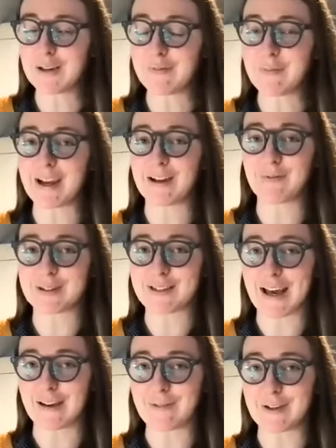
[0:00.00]
um, of mine was
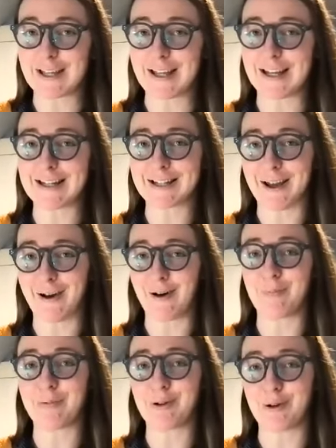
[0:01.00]
advocating to
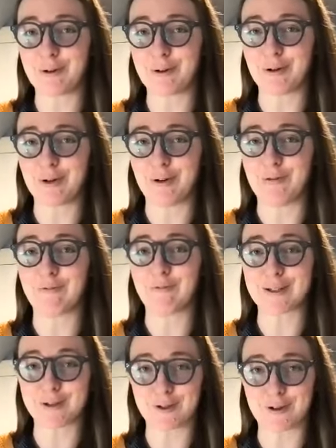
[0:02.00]
help local
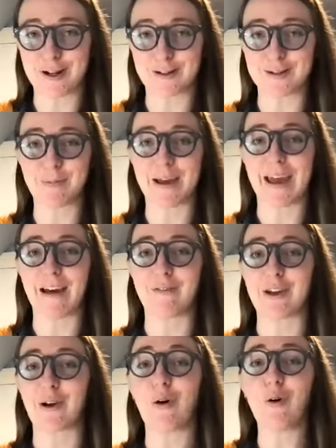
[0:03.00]
restaurants by
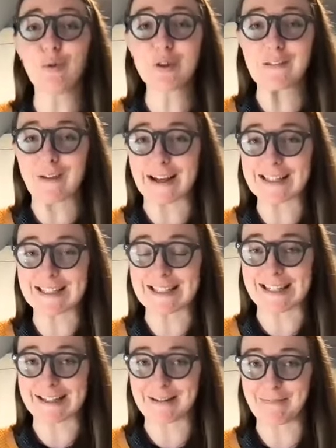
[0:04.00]
having only
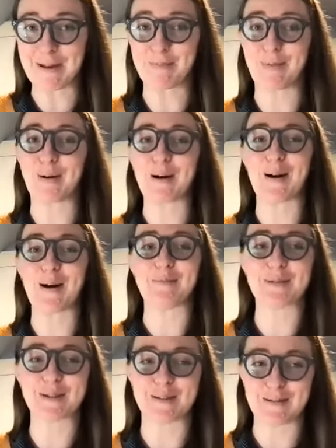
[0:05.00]
vaccinated people
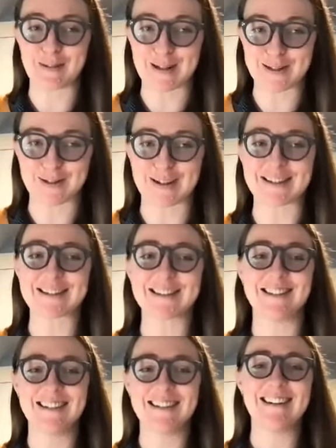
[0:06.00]
come to the restaurants,
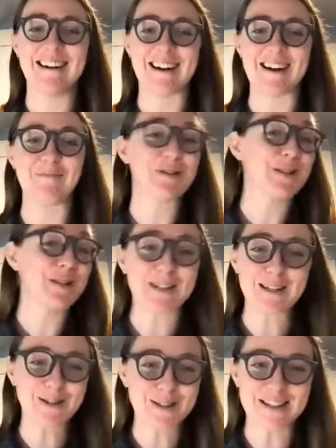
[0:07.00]
um, which is an
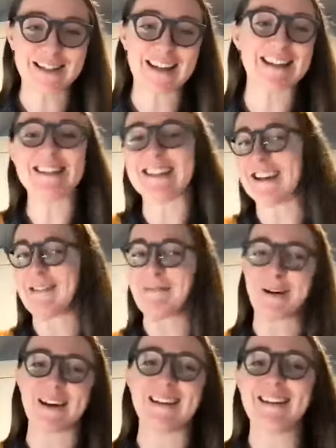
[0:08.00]
interesting idea.
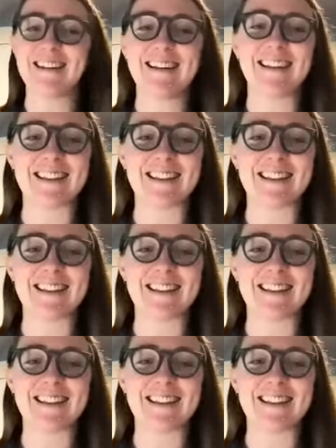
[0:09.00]
But very